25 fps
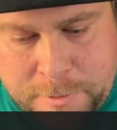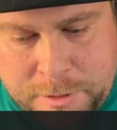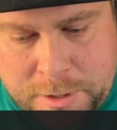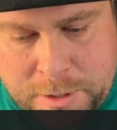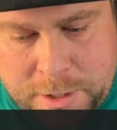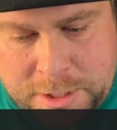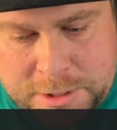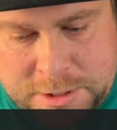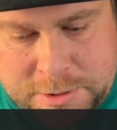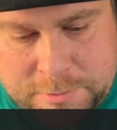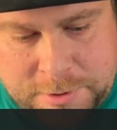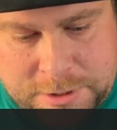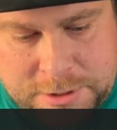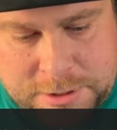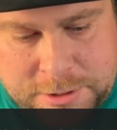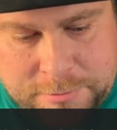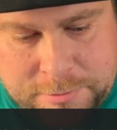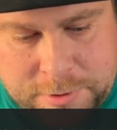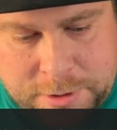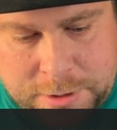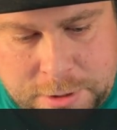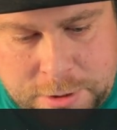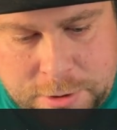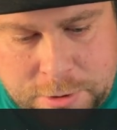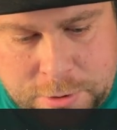There has to be
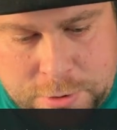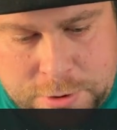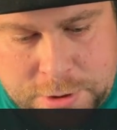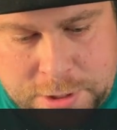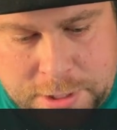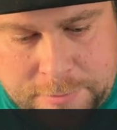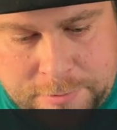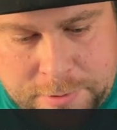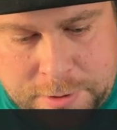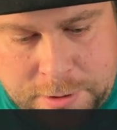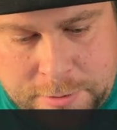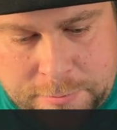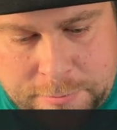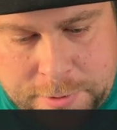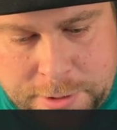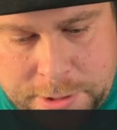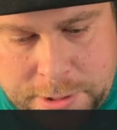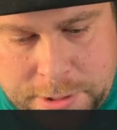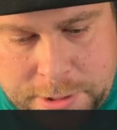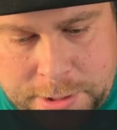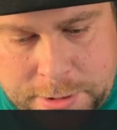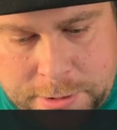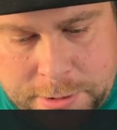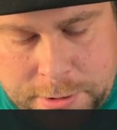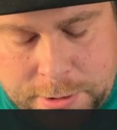something huge happening
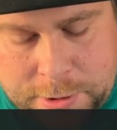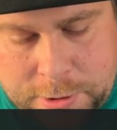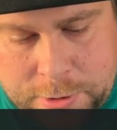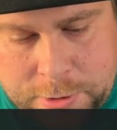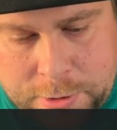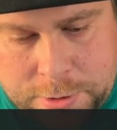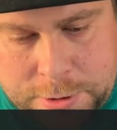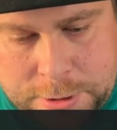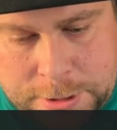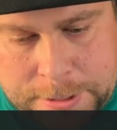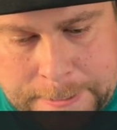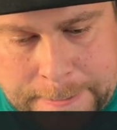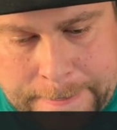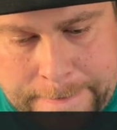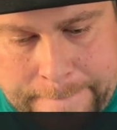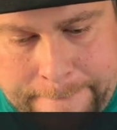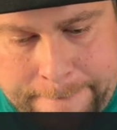behind the curtain.